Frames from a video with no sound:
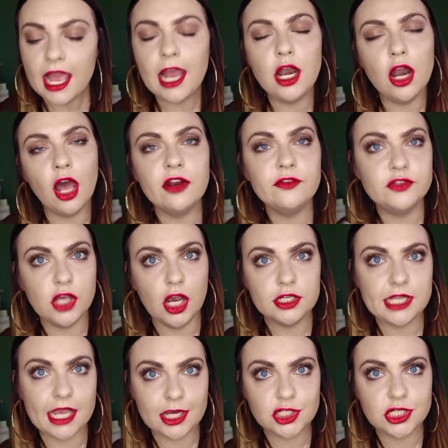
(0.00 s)
a lot of
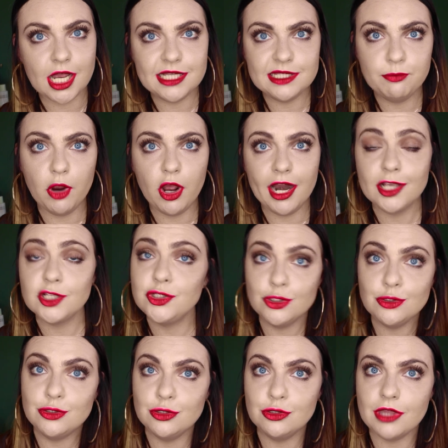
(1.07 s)
Dr. Eckstein's products
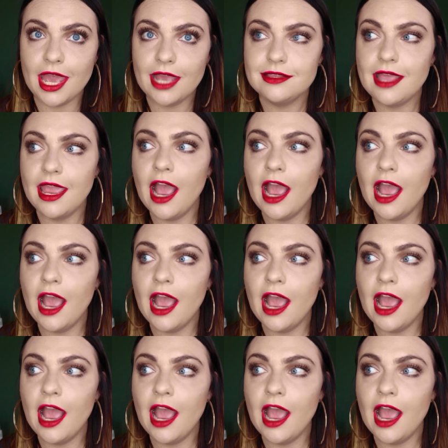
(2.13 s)
do do that.